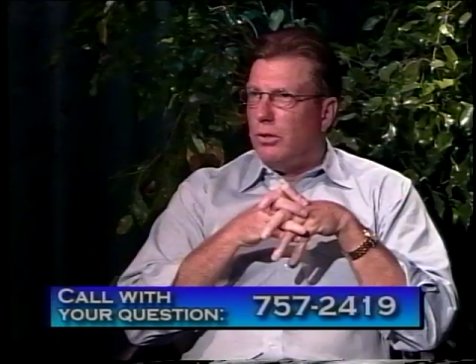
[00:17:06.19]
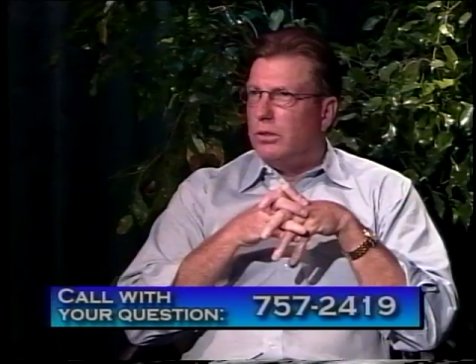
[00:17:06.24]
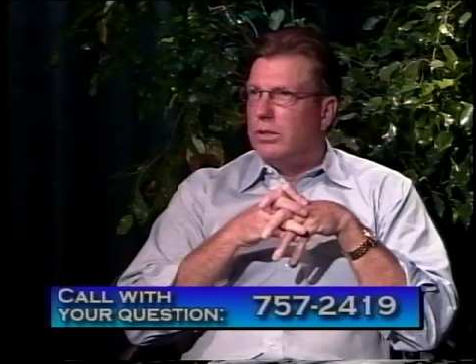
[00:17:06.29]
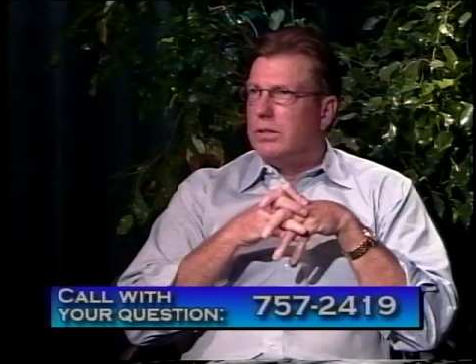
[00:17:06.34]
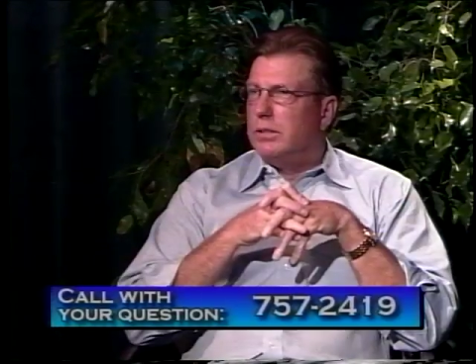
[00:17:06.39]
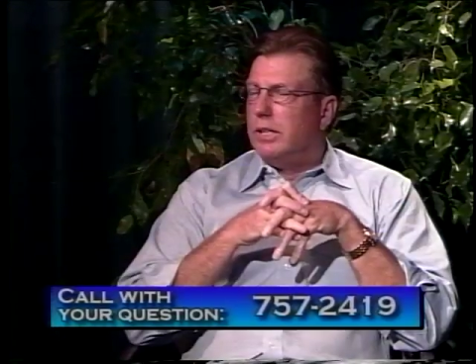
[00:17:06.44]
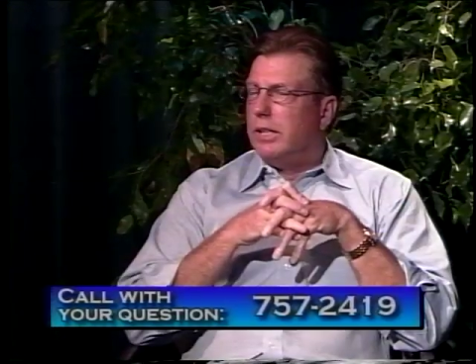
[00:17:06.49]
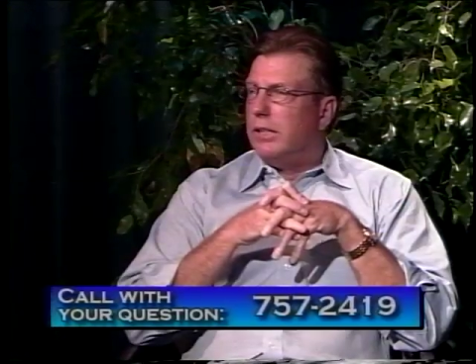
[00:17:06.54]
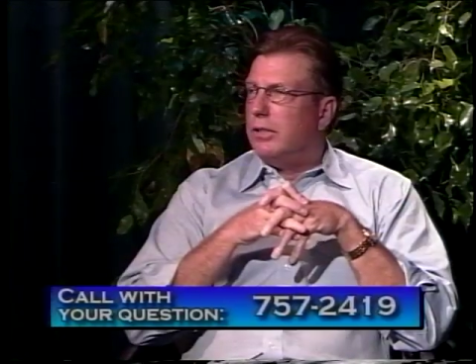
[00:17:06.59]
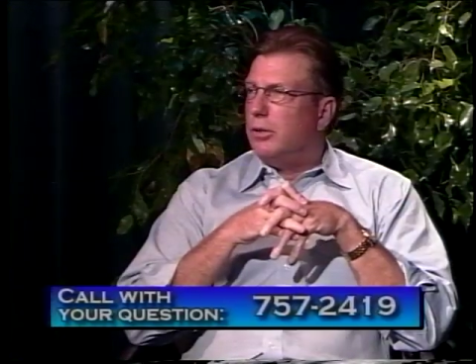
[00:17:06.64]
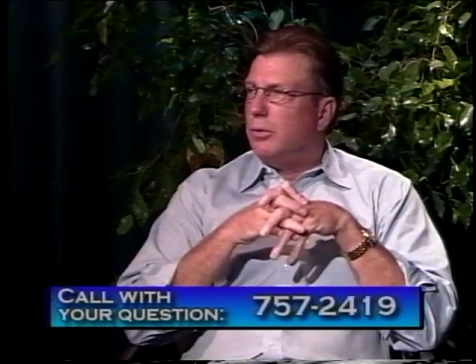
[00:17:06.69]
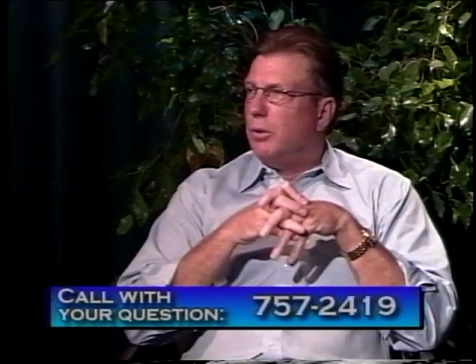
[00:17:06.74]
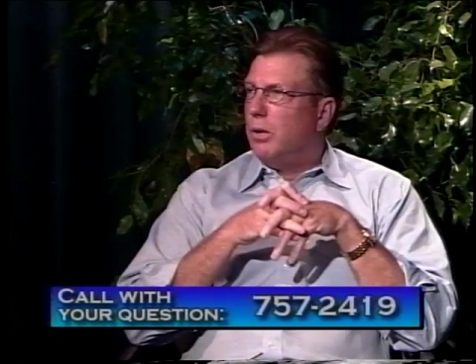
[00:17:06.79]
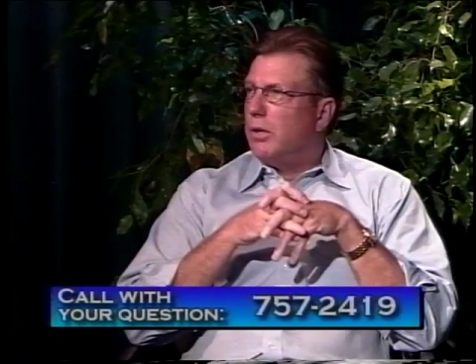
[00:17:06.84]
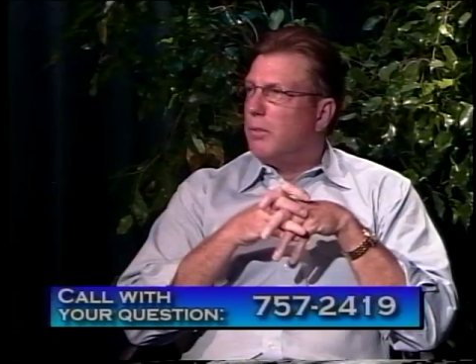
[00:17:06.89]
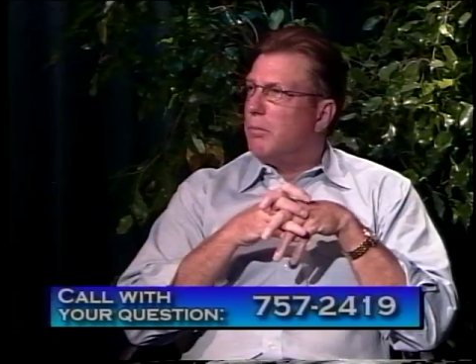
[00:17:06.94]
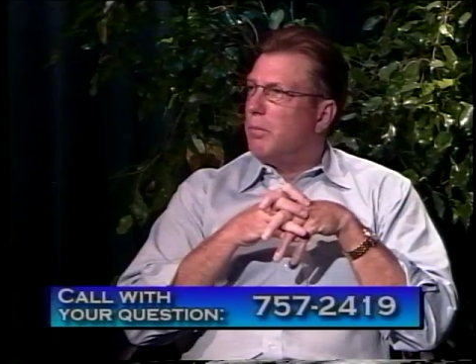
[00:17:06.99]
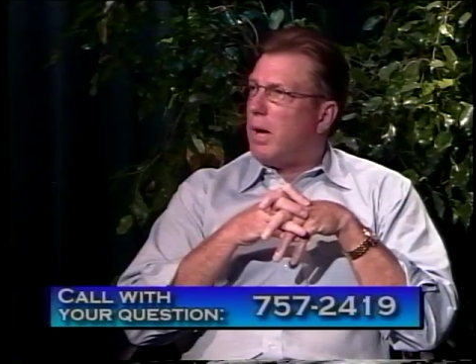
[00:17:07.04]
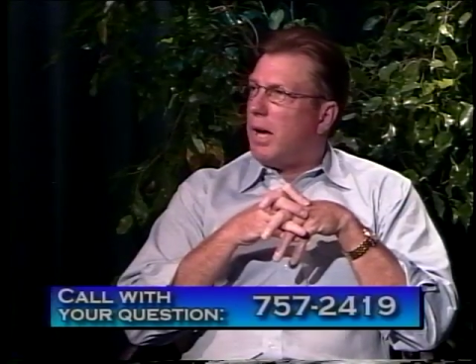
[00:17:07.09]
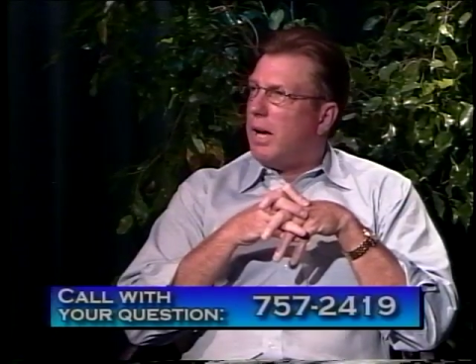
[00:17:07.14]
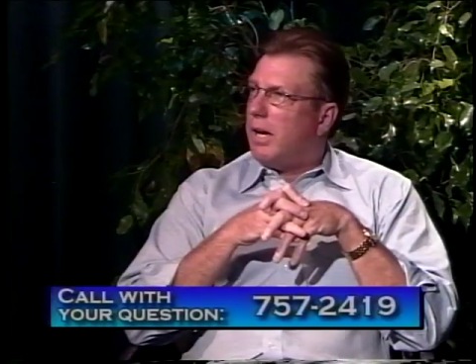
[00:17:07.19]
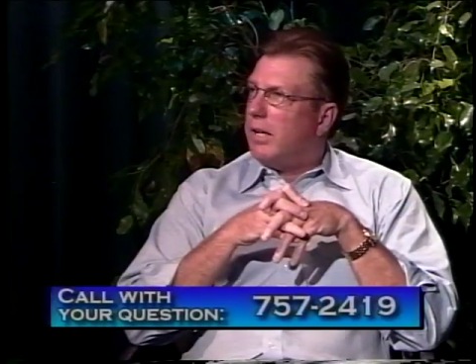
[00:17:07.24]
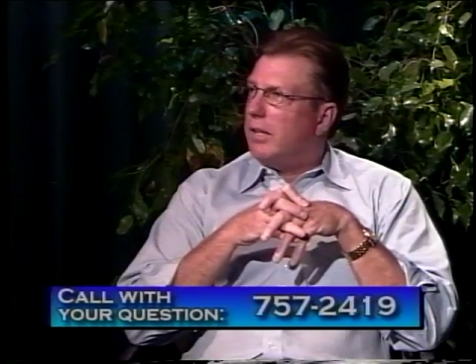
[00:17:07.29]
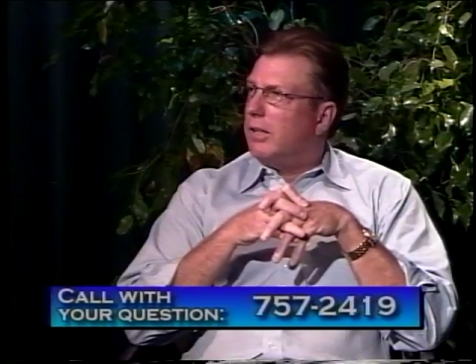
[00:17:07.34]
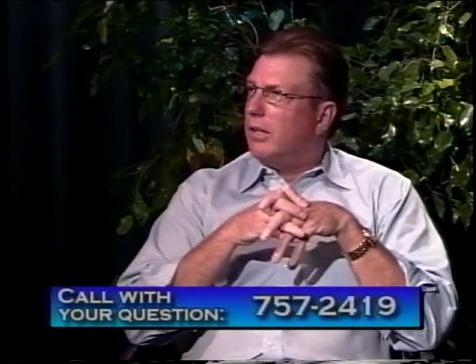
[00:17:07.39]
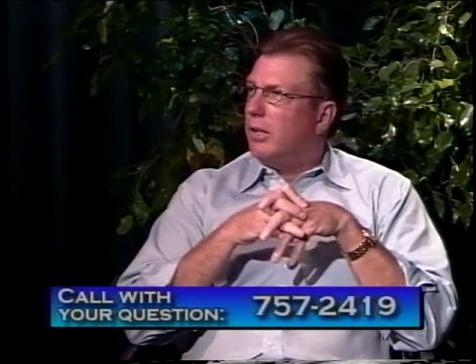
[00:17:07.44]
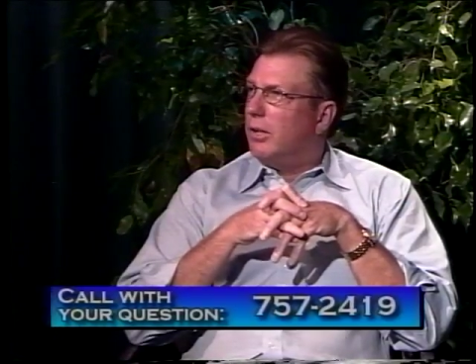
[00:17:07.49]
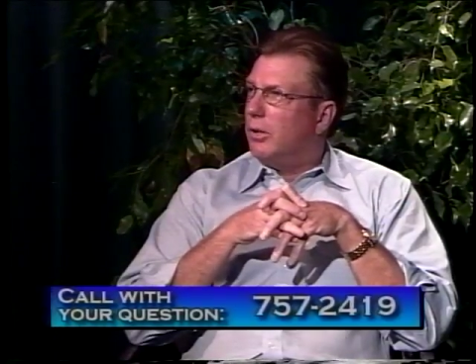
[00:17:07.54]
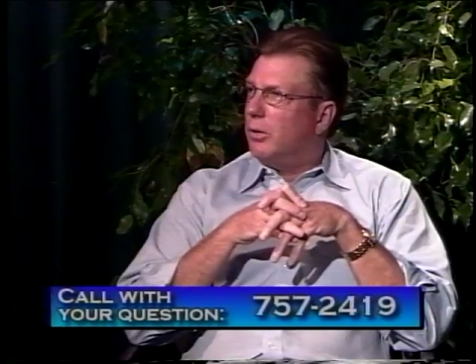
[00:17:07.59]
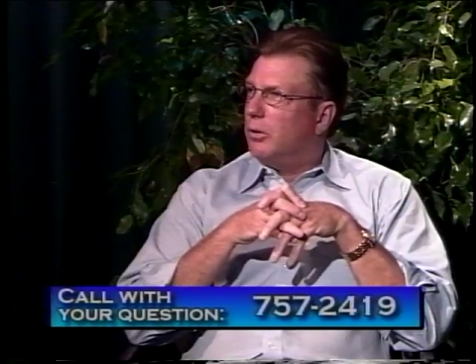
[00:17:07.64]
old saying you want to buy
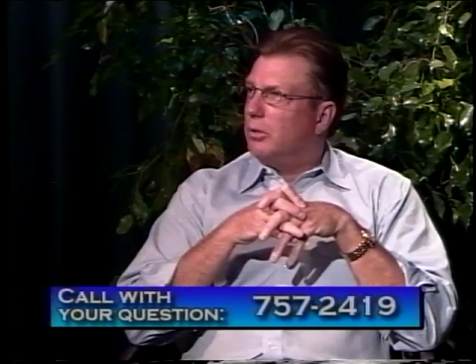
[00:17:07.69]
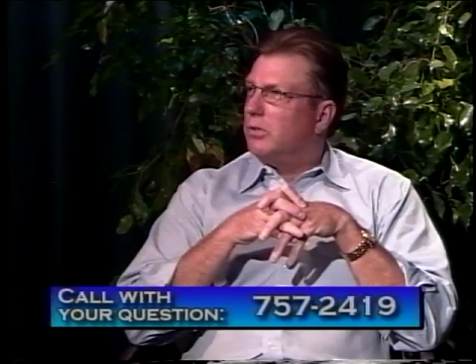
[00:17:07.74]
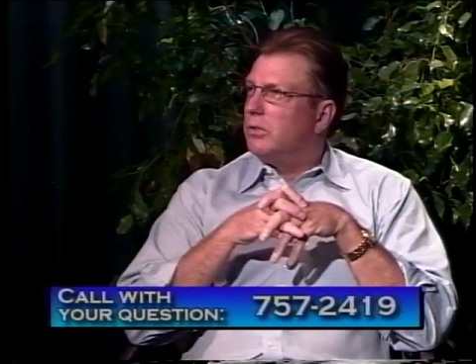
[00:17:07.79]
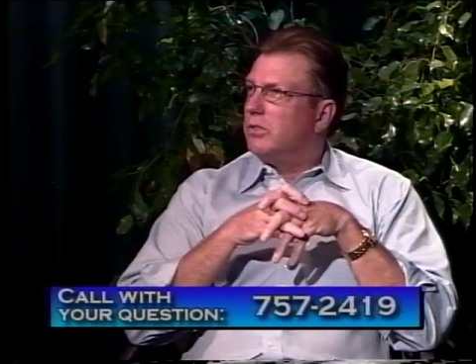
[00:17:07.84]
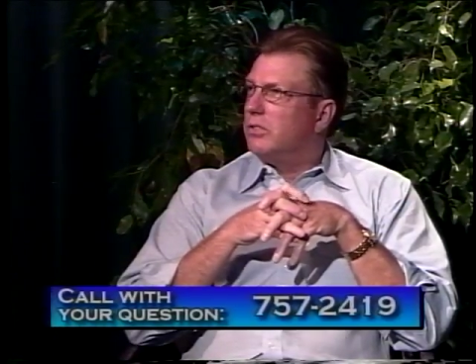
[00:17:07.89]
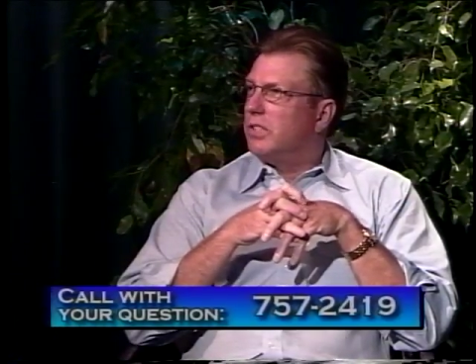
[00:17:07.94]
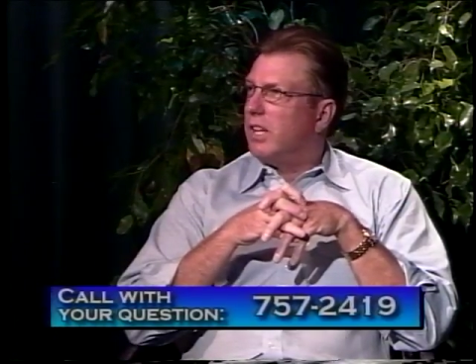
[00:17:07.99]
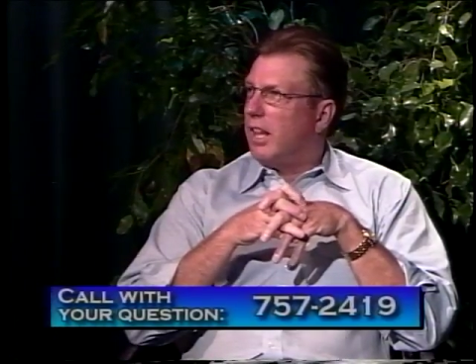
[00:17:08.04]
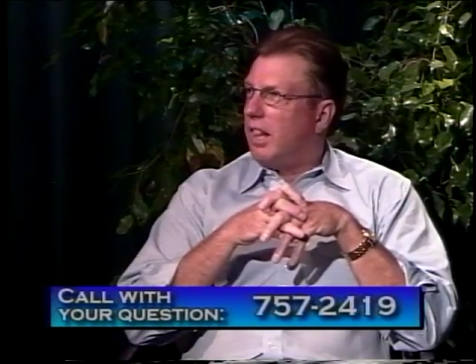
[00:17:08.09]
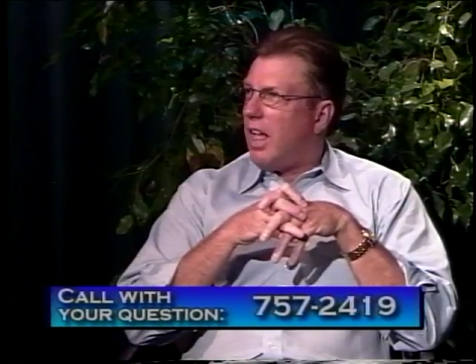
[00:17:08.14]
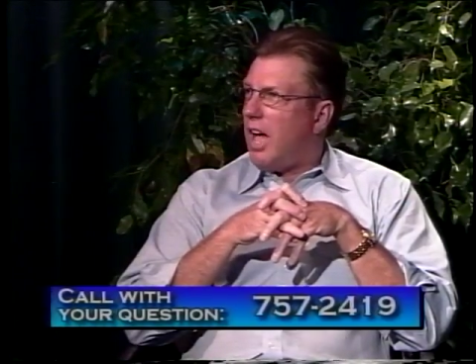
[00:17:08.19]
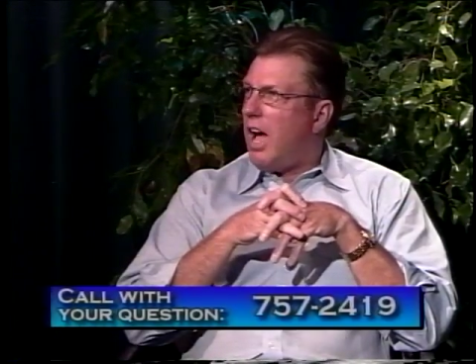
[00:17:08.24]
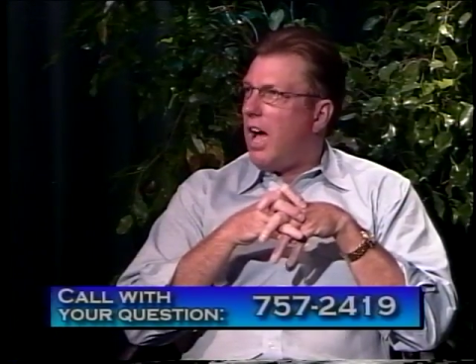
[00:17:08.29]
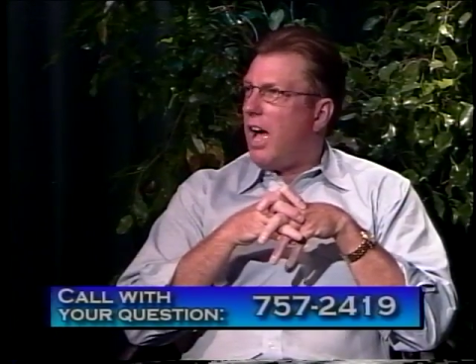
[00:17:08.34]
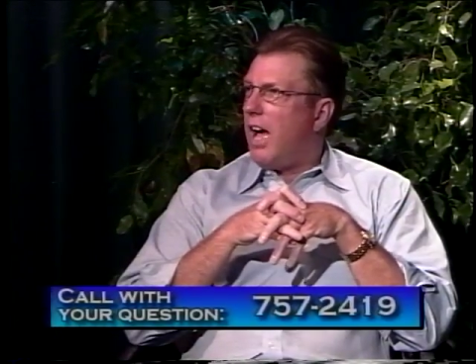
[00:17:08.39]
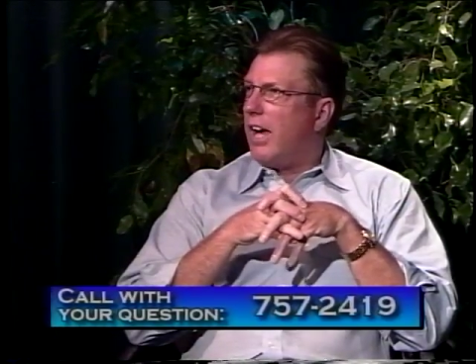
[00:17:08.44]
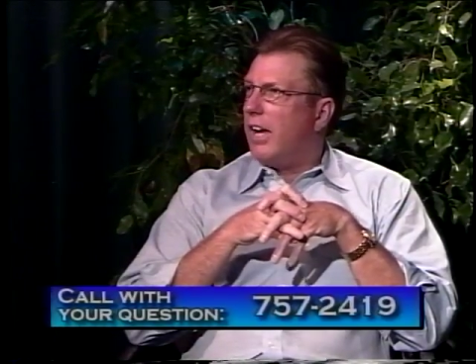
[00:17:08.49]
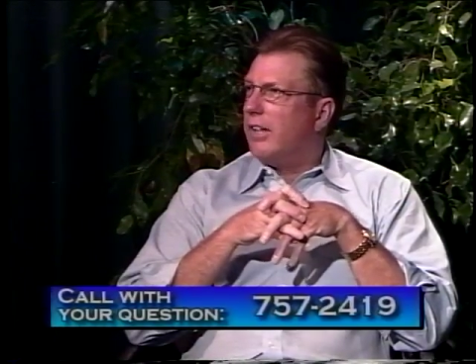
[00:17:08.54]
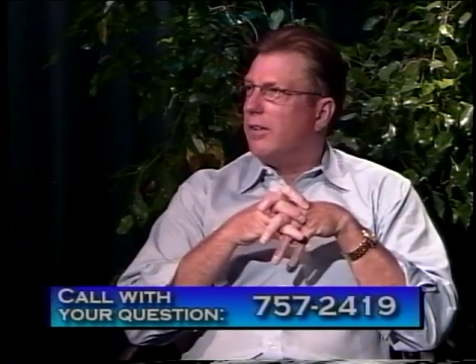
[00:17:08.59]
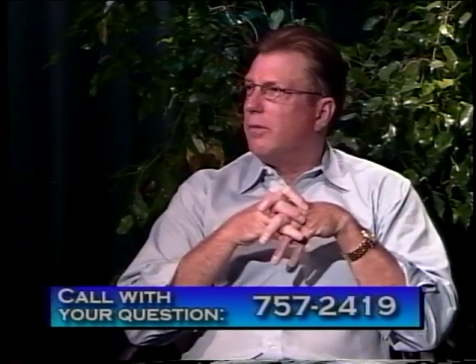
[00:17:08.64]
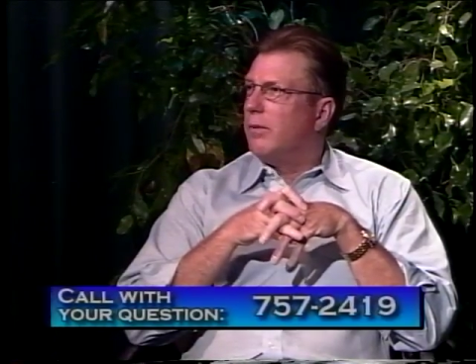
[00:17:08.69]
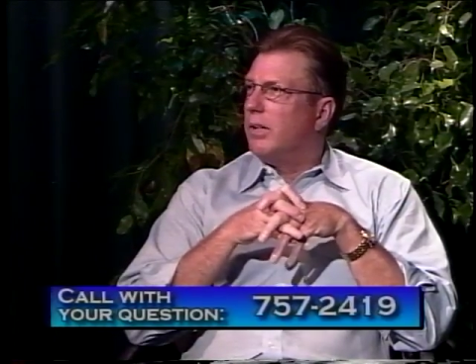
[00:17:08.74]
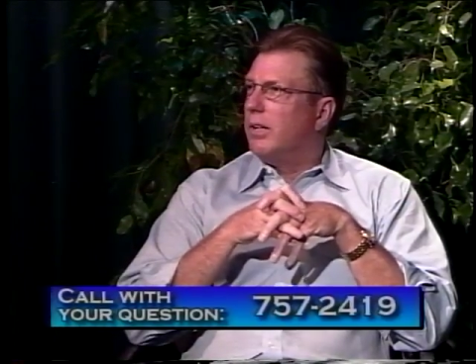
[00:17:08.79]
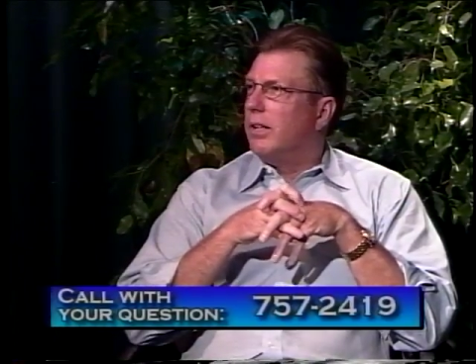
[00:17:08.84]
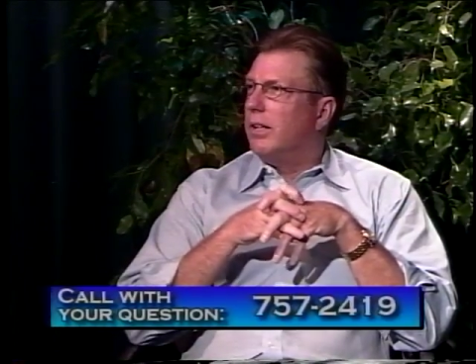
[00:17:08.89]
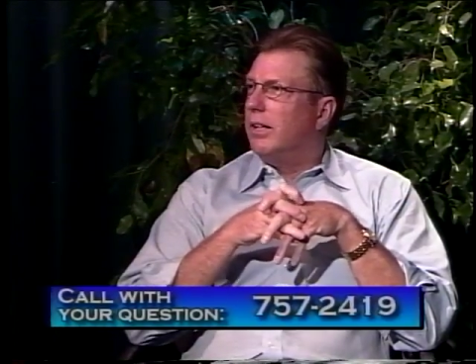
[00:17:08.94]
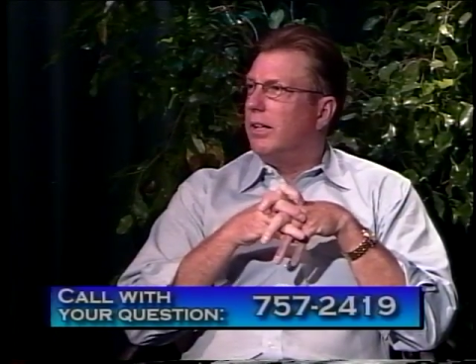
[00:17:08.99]
low, sell high. Yes.